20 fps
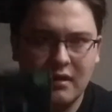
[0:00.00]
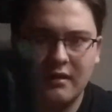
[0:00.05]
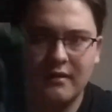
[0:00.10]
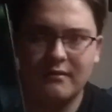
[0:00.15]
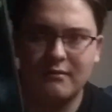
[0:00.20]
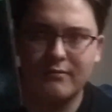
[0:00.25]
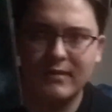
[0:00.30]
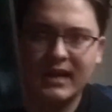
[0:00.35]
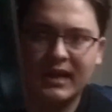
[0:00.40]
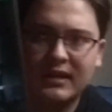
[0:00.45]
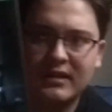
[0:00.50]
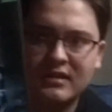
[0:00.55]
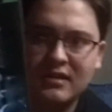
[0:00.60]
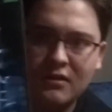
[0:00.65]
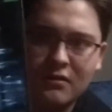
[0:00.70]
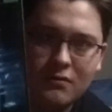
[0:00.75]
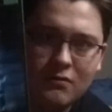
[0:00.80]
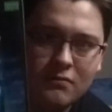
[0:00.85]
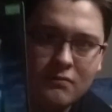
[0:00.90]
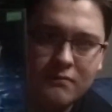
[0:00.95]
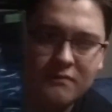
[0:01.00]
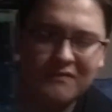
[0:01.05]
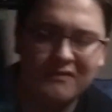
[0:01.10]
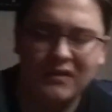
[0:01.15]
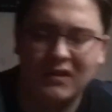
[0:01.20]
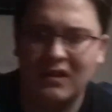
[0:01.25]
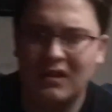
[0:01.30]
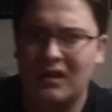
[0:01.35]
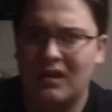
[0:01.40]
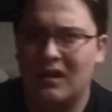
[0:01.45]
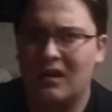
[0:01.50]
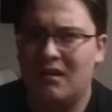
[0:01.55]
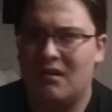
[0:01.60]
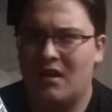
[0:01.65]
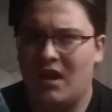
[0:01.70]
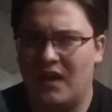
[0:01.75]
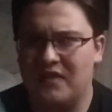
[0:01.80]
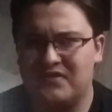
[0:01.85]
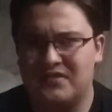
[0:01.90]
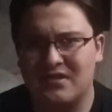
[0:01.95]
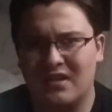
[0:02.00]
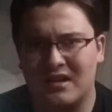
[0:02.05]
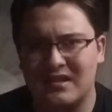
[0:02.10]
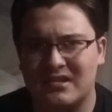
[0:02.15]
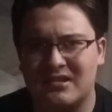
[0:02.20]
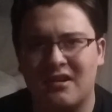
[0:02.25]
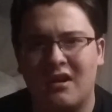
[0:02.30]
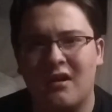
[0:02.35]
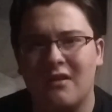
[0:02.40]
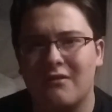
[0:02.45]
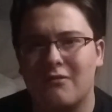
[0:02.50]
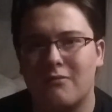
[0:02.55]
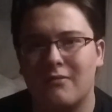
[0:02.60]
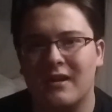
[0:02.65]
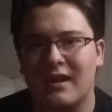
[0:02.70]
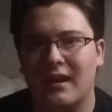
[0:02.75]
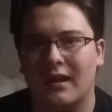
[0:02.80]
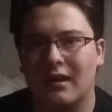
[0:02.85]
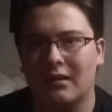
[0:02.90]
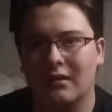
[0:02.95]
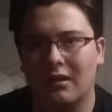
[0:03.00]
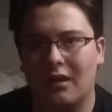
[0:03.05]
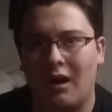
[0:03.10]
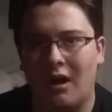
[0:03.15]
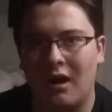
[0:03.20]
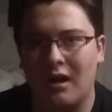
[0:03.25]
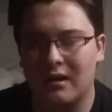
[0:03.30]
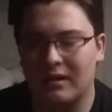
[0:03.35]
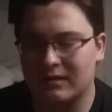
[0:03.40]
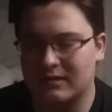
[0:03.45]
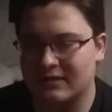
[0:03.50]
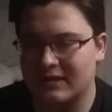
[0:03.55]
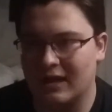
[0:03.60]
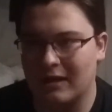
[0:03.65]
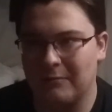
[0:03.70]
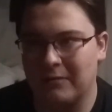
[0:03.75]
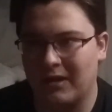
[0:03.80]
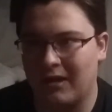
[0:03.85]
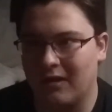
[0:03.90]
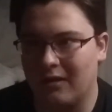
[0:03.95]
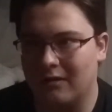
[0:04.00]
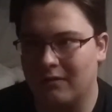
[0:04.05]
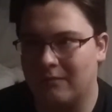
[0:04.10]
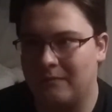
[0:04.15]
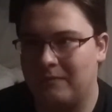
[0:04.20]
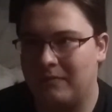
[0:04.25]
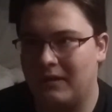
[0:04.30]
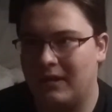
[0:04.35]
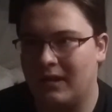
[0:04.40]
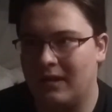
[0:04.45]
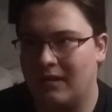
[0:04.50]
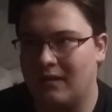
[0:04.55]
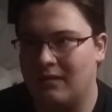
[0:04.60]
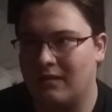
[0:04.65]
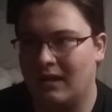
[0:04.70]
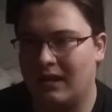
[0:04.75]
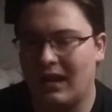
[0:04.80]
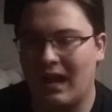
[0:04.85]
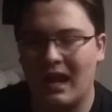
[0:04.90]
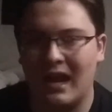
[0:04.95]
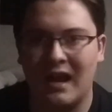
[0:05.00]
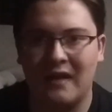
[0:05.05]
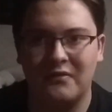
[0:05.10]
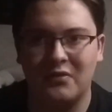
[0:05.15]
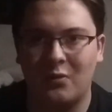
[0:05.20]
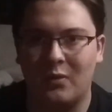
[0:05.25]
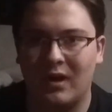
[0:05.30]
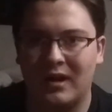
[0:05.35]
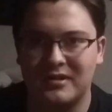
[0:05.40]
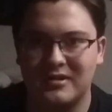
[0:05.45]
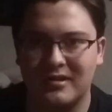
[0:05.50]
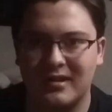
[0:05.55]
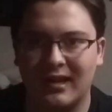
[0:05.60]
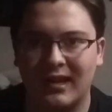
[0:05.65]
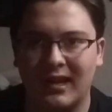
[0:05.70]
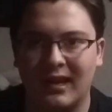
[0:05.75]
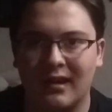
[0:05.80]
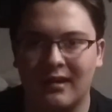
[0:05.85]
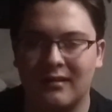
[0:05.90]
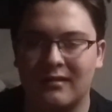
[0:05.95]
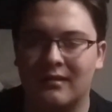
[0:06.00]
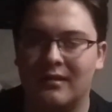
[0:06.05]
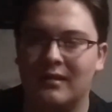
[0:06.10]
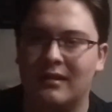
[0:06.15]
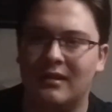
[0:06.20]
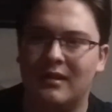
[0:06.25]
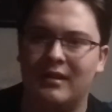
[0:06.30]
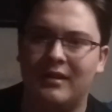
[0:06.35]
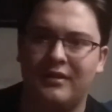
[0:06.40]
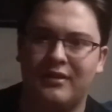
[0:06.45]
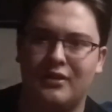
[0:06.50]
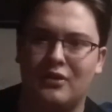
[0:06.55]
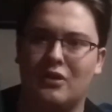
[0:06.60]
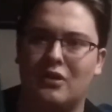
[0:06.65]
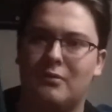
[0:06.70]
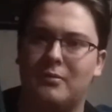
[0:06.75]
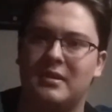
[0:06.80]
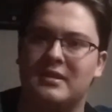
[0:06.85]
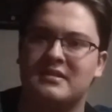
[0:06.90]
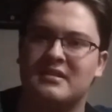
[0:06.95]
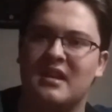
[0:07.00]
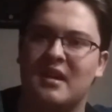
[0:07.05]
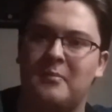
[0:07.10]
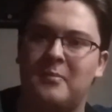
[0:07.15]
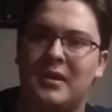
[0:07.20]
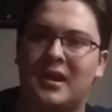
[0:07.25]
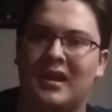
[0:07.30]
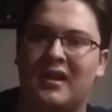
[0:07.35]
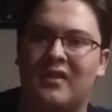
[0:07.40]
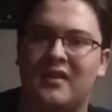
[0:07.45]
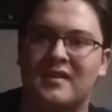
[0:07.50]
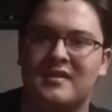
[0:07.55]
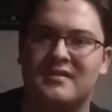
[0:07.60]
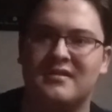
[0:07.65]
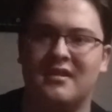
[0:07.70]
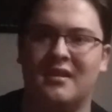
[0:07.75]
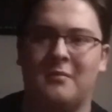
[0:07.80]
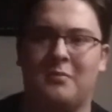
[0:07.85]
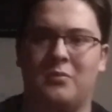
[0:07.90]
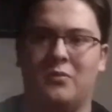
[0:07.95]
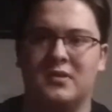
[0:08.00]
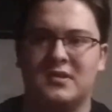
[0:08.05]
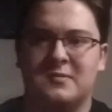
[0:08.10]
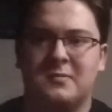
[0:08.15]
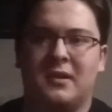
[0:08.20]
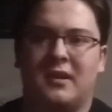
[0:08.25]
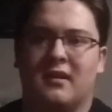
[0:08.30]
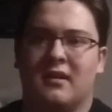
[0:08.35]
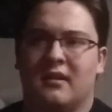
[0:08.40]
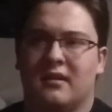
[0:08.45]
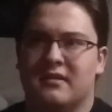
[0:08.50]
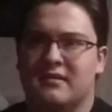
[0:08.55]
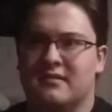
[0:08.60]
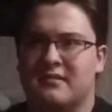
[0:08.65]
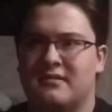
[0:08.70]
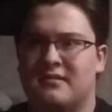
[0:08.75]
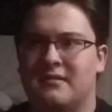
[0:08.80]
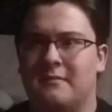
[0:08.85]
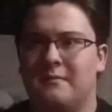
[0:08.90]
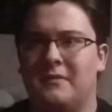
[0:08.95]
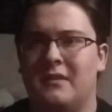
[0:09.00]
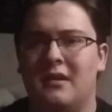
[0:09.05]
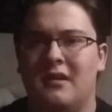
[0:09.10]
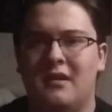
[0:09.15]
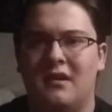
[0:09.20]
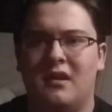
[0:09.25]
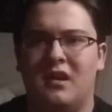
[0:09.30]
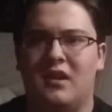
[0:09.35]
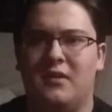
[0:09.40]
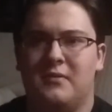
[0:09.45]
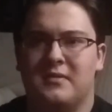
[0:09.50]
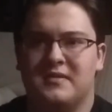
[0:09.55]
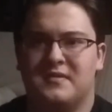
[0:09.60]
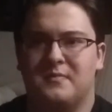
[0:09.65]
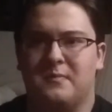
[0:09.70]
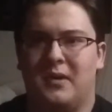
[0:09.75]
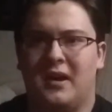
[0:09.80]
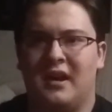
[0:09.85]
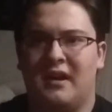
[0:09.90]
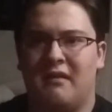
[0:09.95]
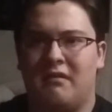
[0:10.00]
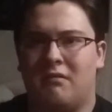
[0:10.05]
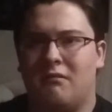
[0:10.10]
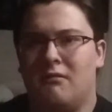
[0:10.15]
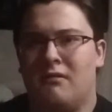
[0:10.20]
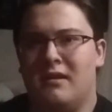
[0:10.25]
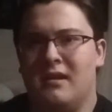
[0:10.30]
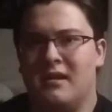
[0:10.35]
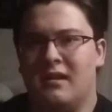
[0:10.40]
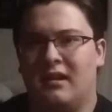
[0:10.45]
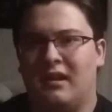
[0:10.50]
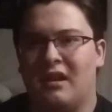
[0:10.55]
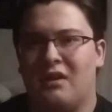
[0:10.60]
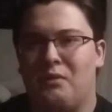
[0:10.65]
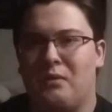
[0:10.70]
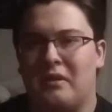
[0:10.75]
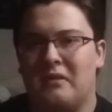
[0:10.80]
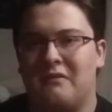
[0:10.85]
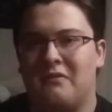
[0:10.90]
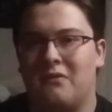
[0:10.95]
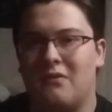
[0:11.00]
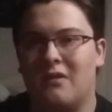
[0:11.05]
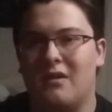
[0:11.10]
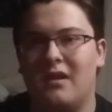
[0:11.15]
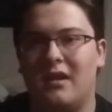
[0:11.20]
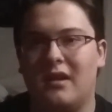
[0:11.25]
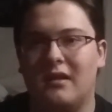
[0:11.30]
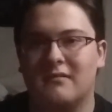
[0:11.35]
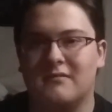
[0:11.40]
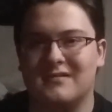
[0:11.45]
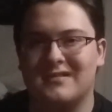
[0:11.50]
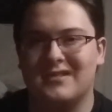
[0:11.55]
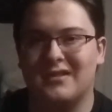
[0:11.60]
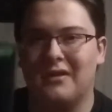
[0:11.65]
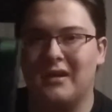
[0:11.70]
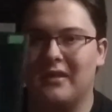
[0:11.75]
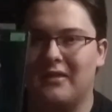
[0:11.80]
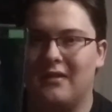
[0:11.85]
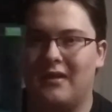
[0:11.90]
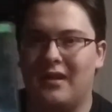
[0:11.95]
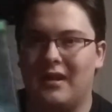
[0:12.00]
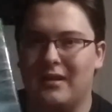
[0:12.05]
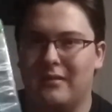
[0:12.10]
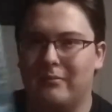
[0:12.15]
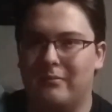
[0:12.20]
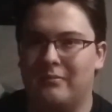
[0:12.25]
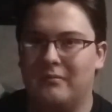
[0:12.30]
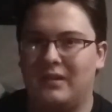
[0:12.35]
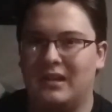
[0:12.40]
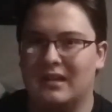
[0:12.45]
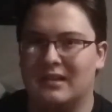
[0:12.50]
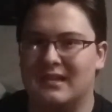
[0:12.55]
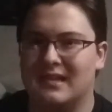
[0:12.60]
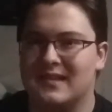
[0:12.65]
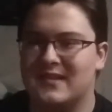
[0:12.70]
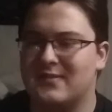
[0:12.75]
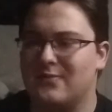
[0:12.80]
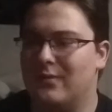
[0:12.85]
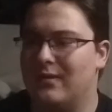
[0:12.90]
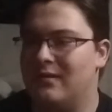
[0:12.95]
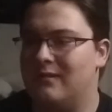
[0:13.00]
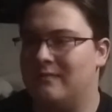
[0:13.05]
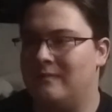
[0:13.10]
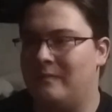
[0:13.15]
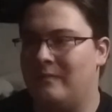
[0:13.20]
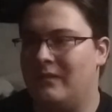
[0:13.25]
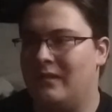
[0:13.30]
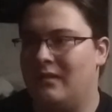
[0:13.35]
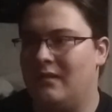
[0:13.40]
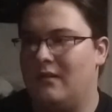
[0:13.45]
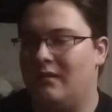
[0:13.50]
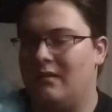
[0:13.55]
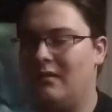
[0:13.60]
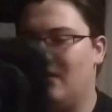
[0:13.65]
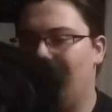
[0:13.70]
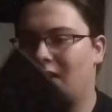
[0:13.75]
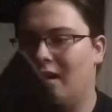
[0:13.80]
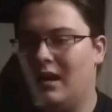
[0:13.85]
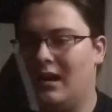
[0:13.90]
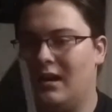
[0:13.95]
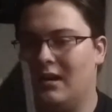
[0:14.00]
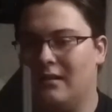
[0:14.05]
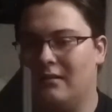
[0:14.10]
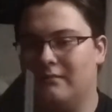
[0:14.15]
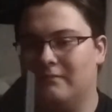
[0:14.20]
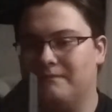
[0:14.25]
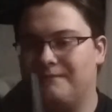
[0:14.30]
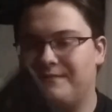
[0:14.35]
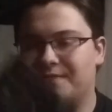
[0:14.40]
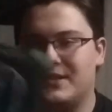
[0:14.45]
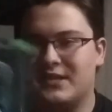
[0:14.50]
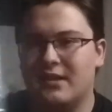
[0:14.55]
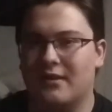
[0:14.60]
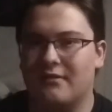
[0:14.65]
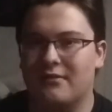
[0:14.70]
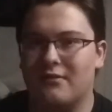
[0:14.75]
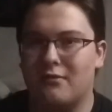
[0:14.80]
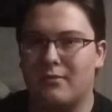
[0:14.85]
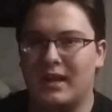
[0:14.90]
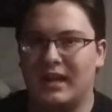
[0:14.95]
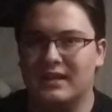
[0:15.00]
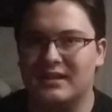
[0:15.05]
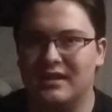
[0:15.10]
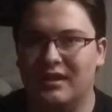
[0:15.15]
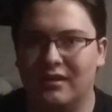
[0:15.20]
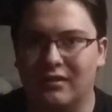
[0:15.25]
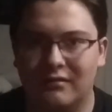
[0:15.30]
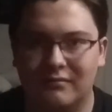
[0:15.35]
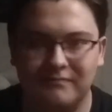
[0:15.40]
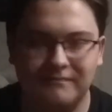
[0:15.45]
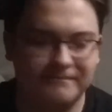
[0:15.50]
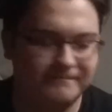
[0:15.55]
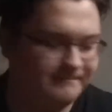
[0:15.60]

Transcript: The Ring 2. I saw The Ring a long time ago, and I have to watch it again. The only reason I picked this up was because it was buy 3 and get 1 free, and so I thought I'd get this one. So The Ring 2.